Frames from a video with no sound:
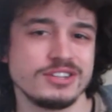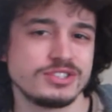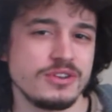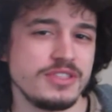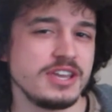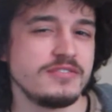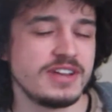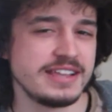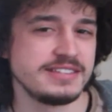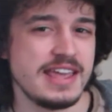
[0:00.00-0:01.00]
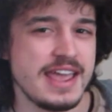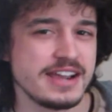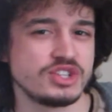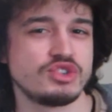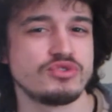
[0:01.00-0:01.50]
So think of it as an
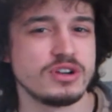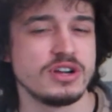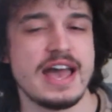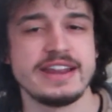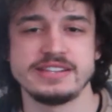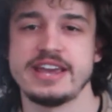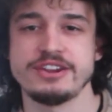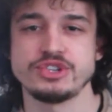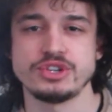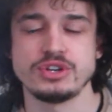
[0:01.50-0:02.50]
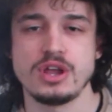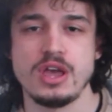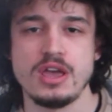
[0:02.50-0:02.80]
extra annotation,